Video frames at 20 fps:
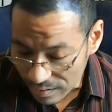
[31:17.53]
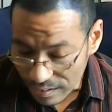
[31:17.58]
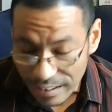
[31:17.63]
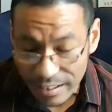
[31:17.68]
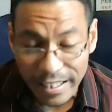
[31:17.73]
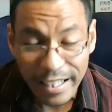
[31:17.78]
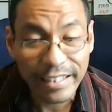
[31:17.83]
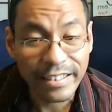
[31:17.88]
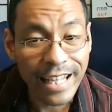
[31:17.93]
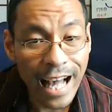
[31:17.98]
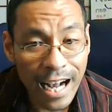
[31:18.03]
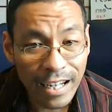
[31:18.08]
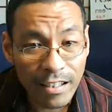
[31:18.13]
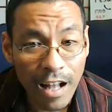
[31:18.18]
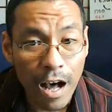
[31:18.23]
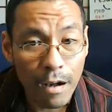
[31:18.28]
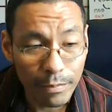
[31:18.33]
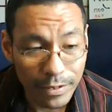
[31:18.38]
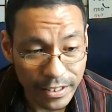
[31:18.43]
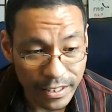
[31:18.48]
the exact
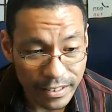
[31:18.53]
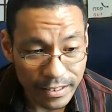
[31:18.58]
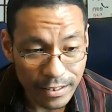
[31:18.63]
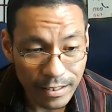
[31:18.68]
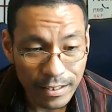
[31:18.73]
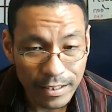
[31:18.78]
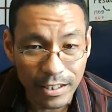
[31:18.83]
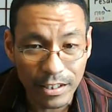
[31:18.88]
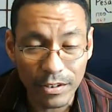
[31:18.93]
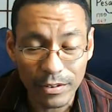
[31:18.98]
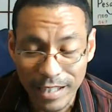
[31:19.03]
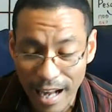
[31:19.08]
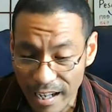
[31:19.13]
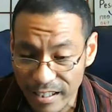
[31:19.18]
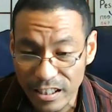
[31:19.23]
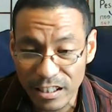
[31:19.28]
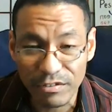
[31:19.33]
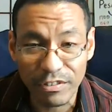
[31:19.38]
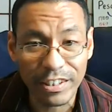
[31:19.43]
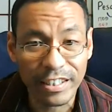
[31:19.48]
opposite, not
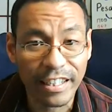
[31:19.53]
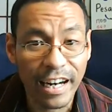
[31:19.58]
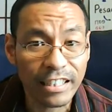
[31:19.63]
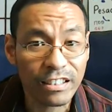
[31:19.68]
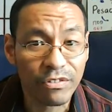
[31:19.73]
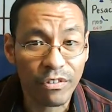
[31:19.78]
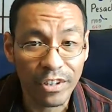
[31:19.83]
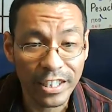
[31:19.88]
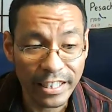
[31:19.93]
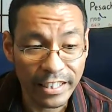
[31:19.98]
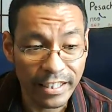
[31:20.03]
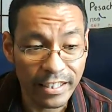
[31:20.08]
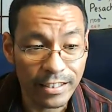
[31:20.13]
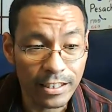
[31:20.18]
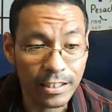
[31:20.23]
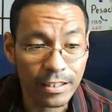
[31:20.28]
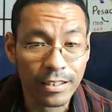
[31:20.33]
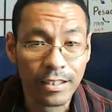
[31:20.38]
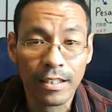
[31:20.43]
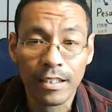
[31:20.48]
just for the next 40
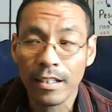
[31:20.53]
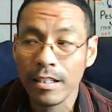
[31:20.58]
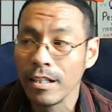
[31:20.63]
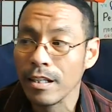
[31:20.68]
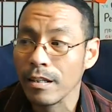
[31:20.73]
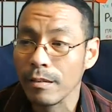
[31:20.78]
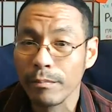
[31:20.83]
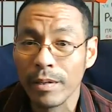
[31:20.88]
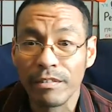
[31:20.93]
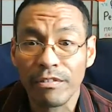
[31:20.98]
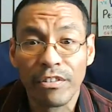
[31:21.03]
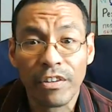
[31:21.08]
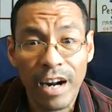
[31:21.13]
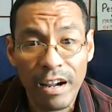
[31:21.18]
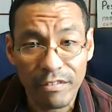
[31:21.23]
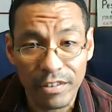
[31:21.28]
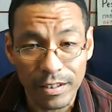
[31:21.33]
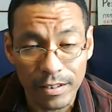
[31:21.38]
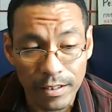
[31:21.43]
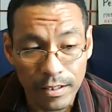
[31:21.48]
years, but
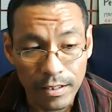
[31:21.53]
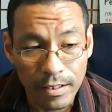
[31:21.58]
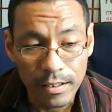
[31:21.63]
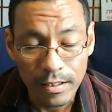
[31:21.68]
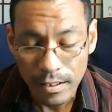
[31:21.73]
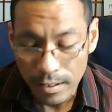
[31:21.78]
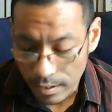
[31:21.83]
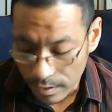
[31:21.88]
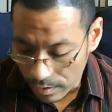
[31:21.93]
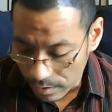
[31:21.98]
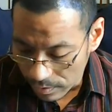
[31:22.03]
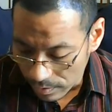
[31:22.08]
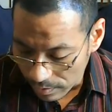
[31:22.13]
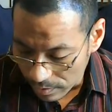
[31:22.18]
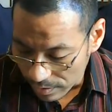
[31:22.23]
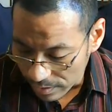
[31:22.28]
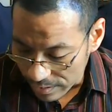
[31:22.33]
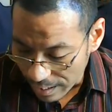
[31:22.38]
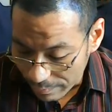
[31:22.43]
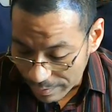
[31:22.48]
forever,
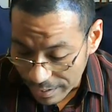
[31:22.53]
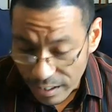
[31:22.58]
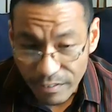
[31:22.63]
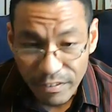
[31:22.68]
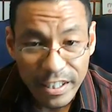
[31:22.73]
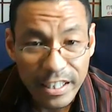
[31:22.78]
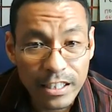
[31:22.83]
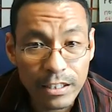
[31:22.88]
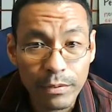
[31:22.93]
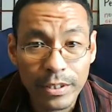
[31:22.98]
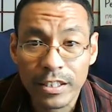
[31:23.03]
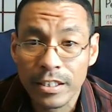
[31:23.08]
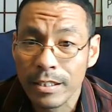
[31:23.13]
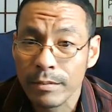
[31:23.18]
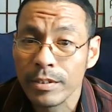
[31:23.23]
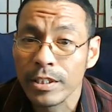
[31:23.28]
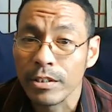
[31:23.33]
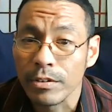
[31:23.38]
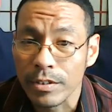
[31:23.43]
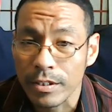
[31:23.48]
because I'm here to finish what
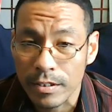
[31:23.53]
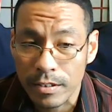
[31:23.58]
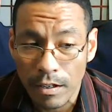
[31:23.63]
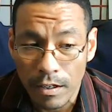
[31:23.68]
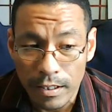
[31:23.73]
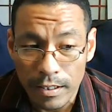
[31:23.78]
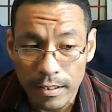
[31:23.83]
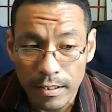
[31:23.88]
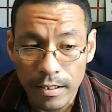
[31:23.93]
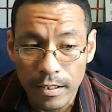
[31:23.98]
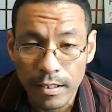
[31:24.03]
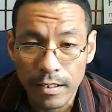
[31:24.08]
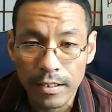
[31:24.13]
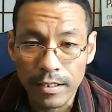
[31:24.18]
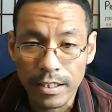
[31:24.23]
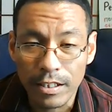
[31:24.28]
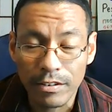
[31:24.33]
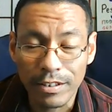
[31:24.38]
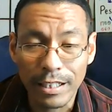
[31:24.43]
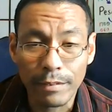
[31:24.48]
Shimshon started.
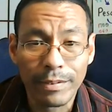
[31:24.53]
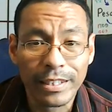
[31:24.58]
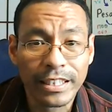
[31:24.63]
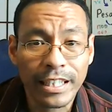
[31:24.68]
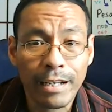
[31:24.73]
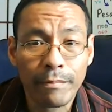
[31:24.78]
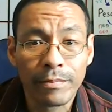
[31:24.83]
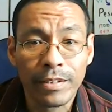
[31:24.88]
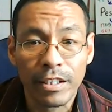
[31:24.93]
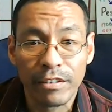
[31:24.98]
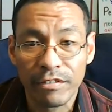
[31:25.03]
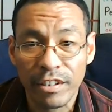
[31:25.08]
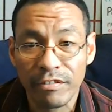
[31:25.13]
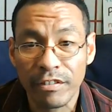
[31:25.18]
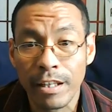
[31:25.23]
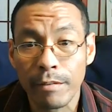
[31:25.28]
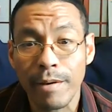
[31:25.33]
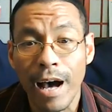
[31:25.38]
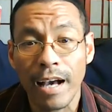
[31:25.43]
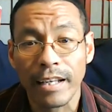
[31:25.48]
Im Hashem Levi
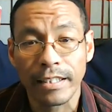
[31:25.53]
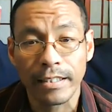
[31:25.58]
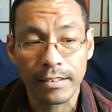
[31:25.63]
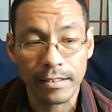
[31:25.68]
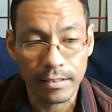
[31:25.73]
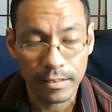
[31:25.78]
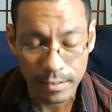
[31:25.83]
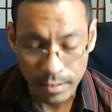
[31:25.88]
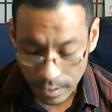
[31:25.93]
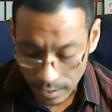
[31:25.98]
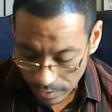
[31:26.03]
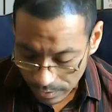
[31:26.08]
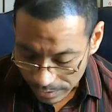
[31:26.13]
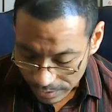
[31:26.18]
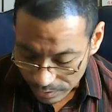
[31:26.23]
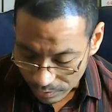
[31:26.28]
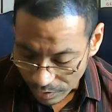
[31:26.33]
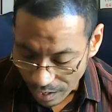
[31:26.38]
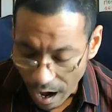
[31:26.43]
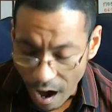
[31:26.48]
Bayis.
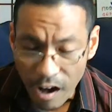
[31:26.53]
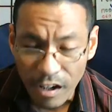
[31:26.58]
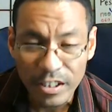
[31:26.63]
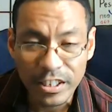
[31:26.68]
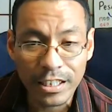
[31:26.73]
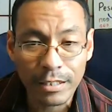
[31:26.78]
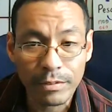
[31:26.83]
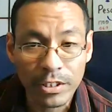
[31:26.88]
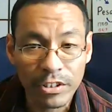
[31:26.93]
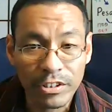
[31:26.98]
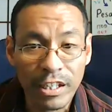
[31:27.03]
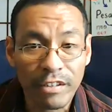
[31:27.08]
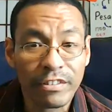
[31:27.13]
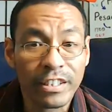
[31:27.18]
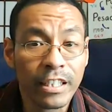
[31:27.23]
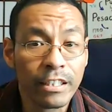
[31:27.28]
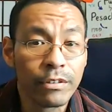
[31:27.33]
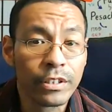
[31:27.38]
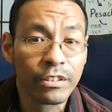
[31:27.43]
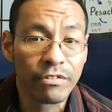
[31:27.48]
All Shimshon ever
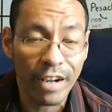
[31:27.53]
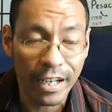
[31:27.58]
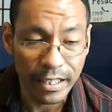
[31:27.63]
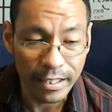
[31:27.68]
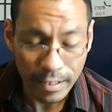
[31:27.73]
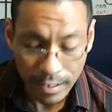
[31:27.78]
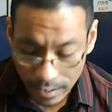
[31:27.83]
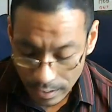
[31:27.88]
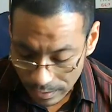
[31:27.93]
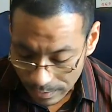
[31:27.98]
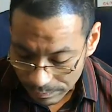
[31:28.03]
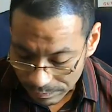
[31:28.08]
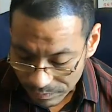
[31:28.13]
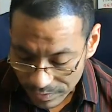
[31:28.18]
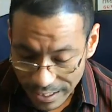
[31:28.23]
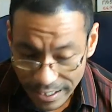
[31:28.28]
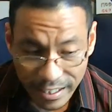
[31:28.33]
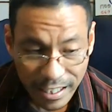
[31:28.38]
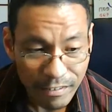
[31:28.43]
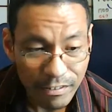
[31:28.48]
did was fight.
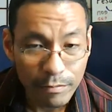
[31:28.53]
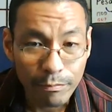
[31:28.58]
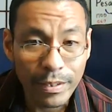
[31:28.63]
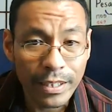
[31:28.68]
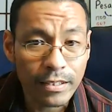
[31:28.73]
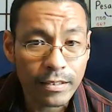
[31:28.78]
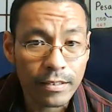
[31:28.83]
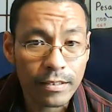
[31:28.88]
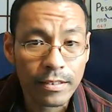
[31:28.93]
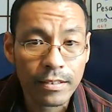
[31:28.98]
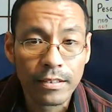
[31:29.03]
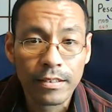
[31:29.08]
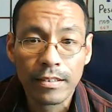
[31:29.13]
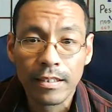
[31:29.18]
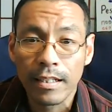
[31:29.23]
He never built